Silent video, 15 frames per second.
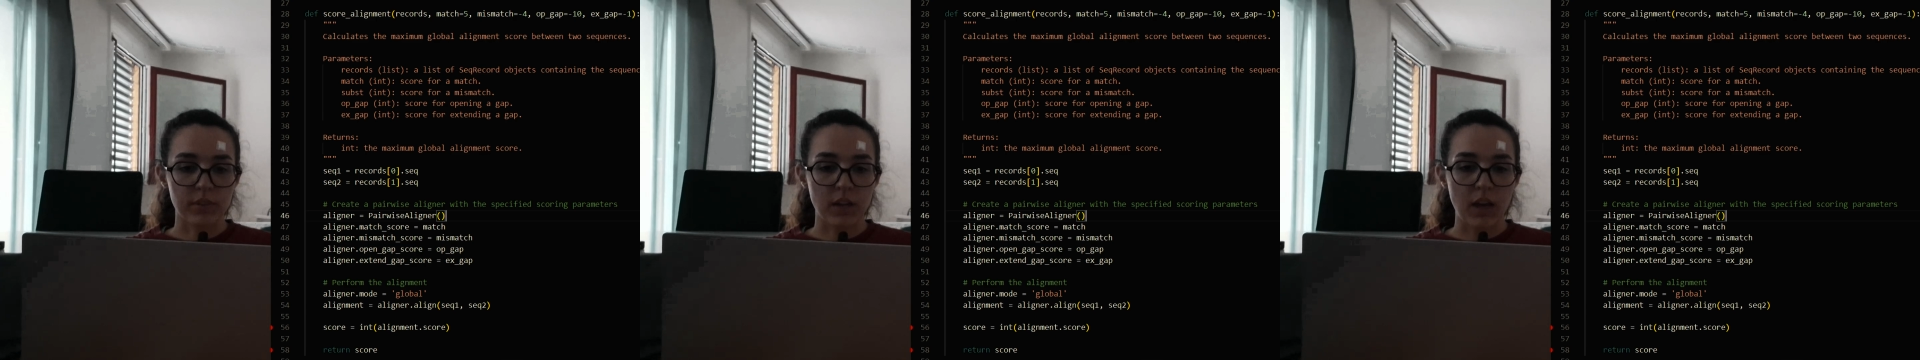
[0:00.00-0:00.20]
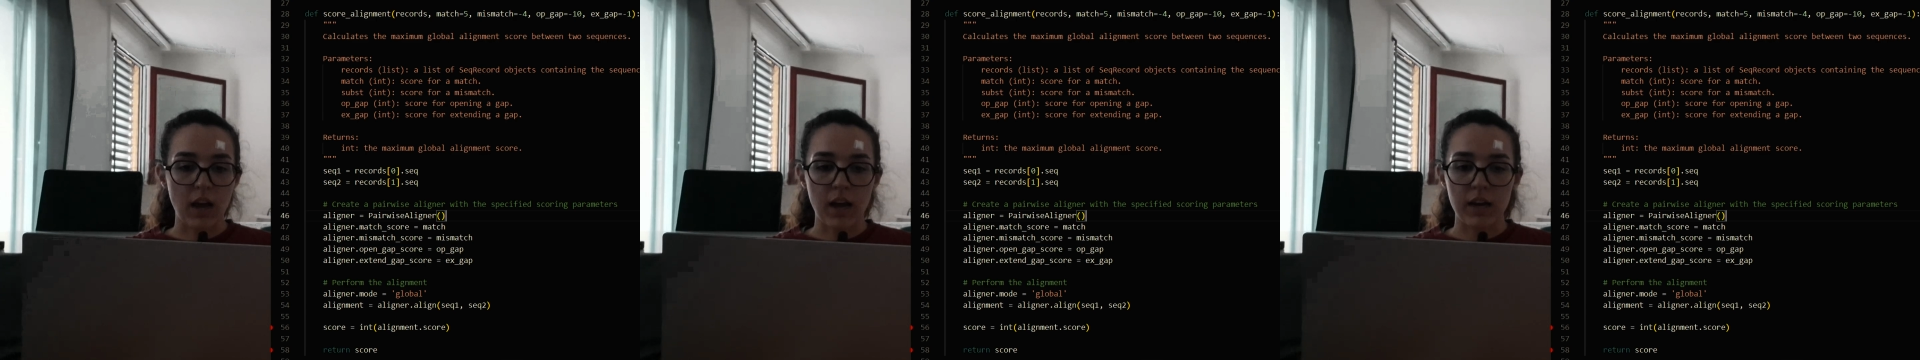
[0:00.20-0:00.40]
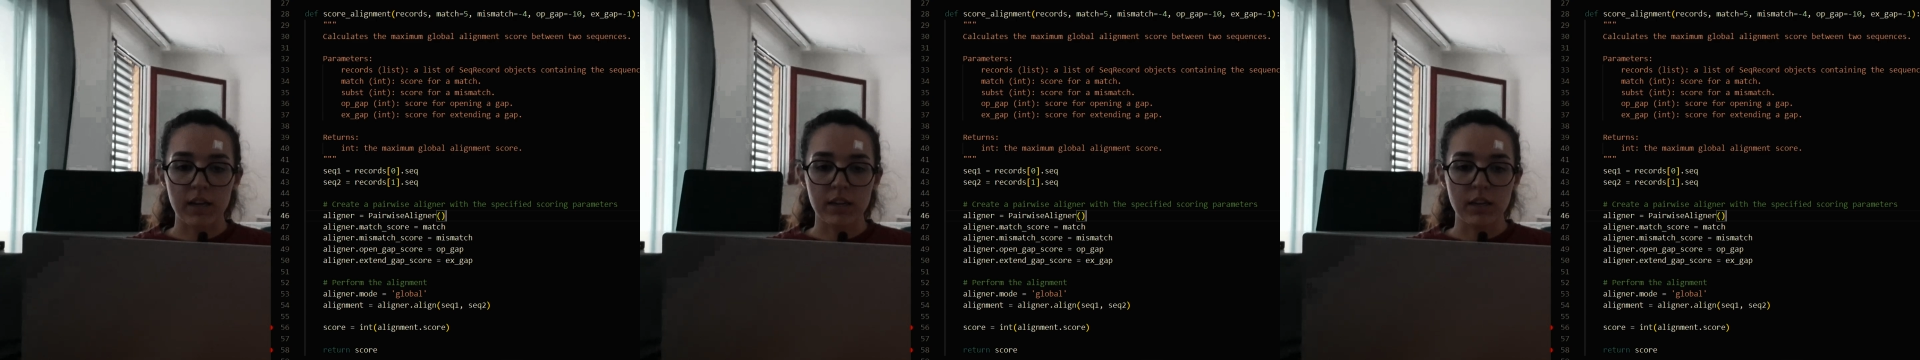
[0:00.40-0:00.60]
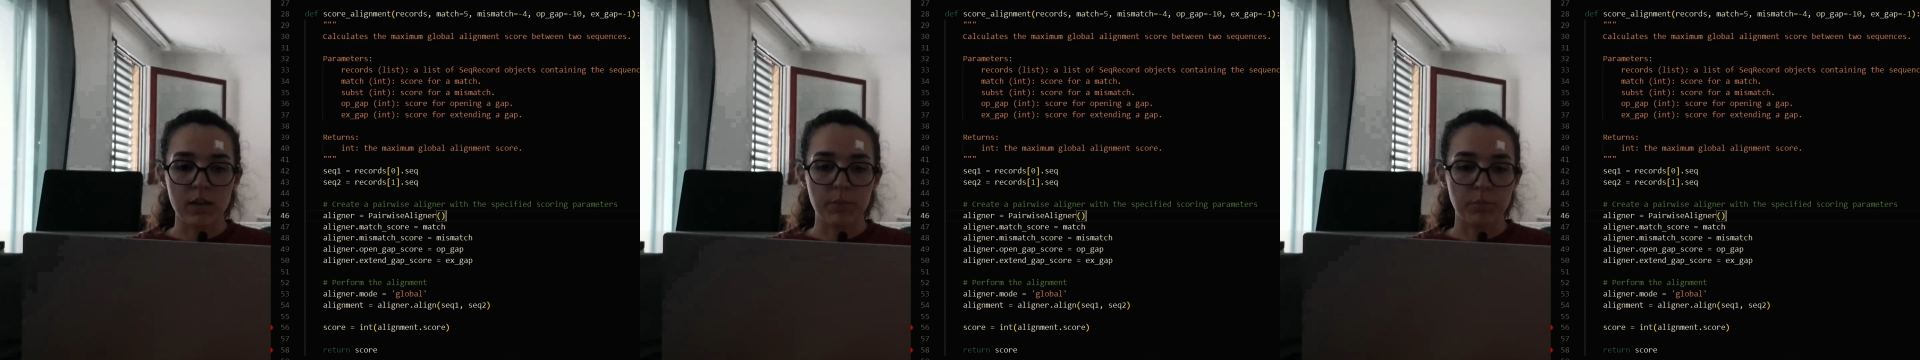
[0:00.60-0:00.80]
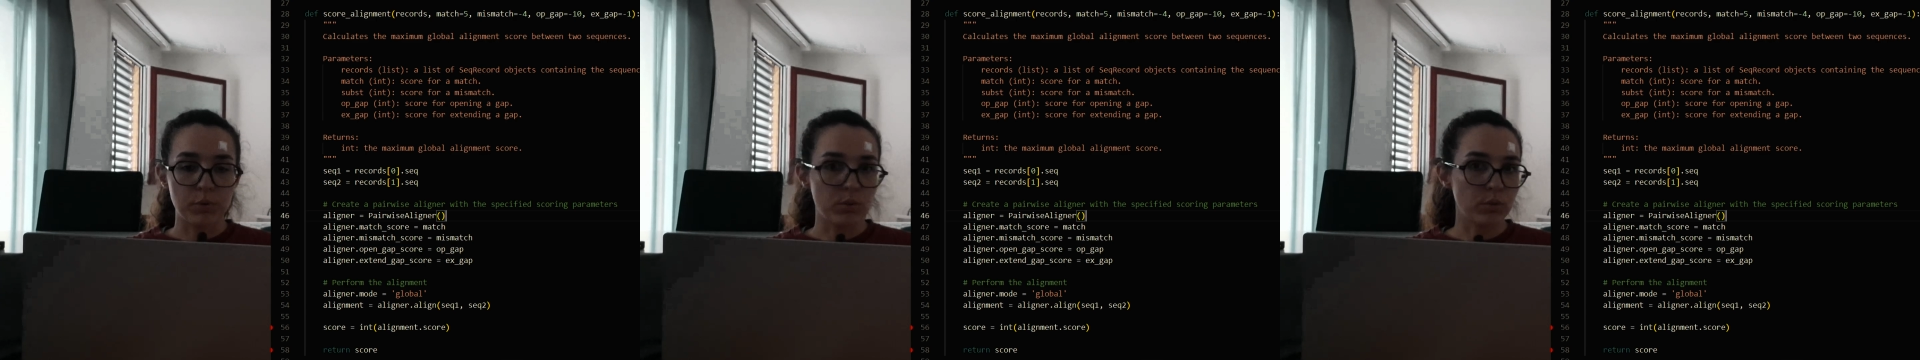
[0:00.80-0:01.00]
I
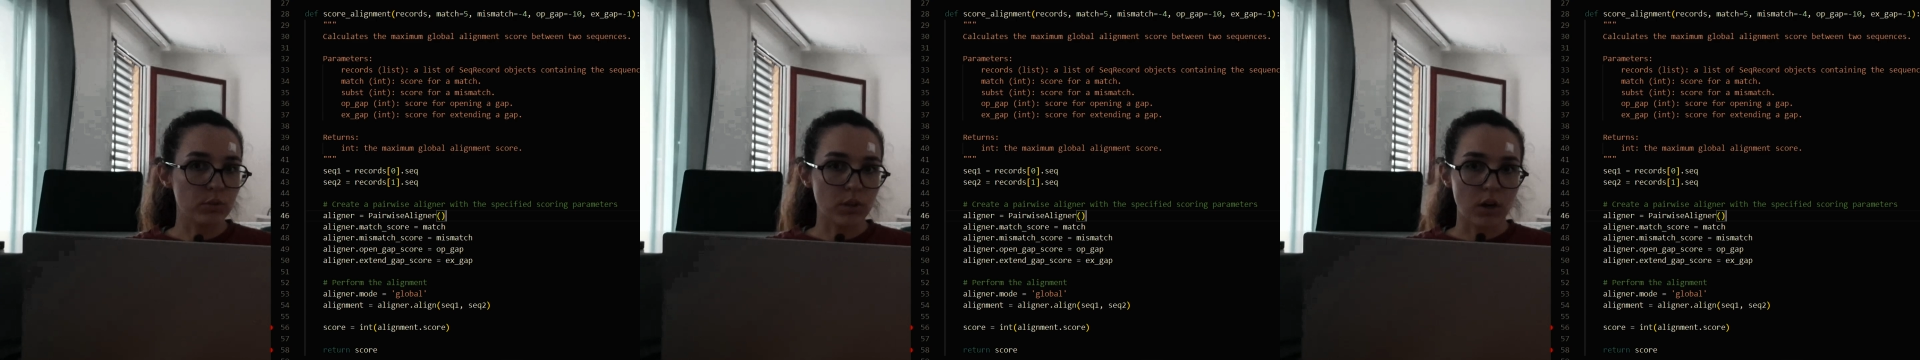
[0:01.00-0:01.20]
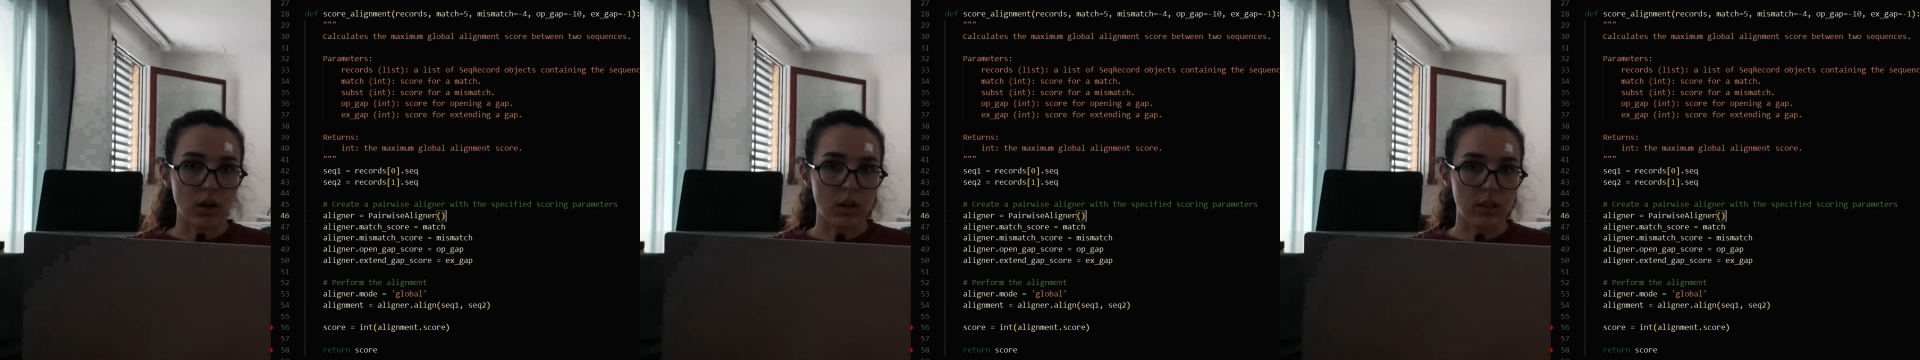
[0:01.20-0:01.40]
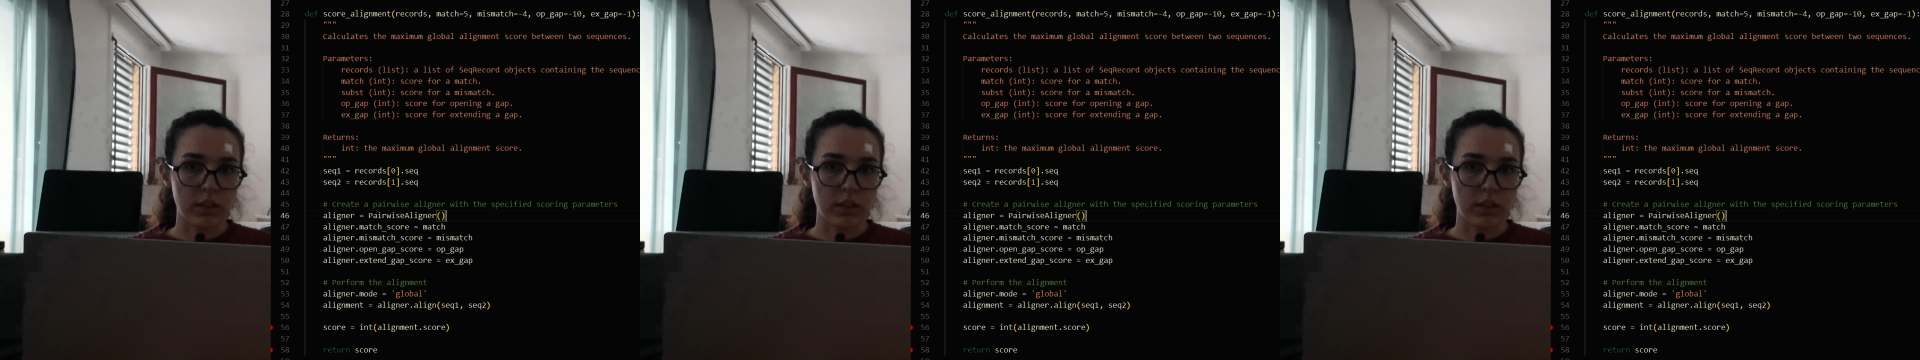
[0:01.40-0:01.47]
put all